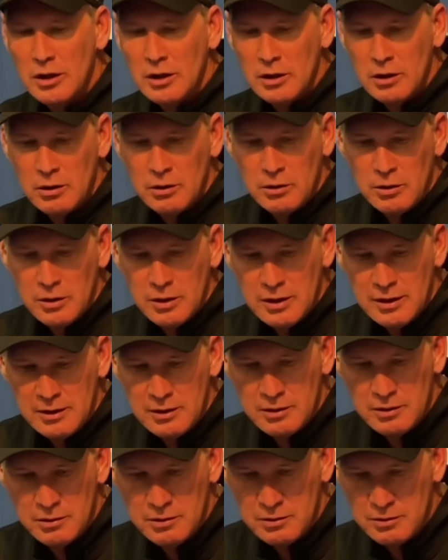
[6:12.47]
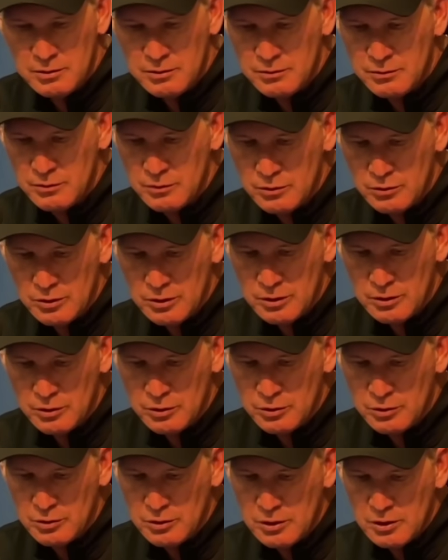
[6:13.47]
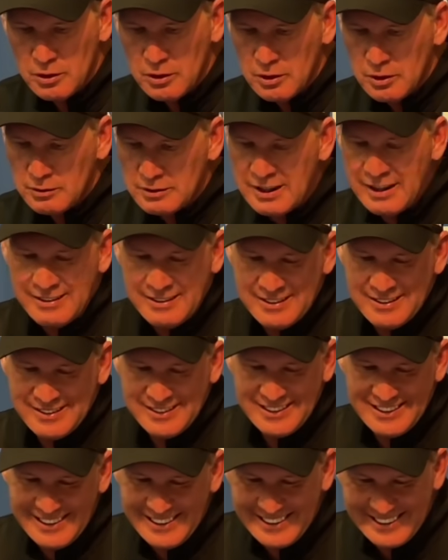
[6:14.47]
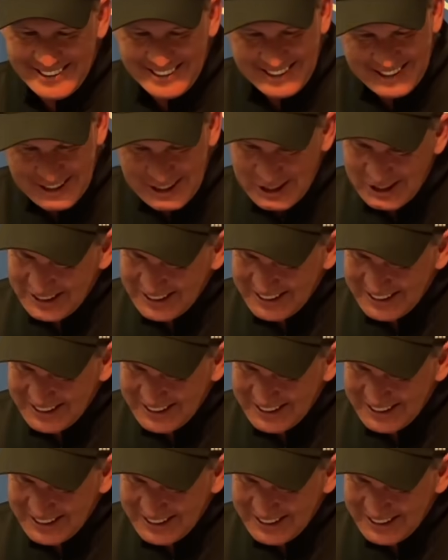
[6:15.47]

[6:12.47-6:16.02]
once they're rushing the field, how did you get out of there?